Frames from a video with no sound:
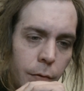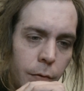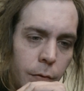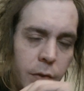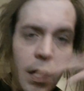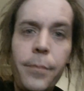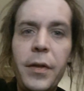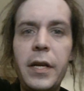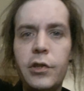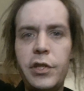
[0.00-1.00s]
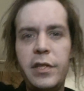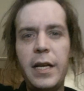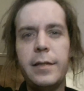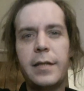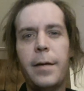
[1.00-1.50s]
something. She
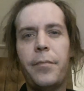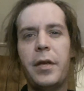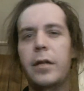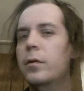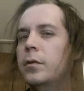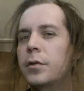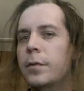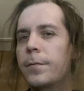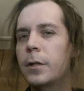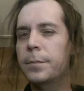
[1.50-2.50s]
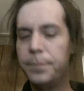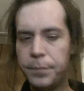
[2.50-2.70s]
says something, Lucifer.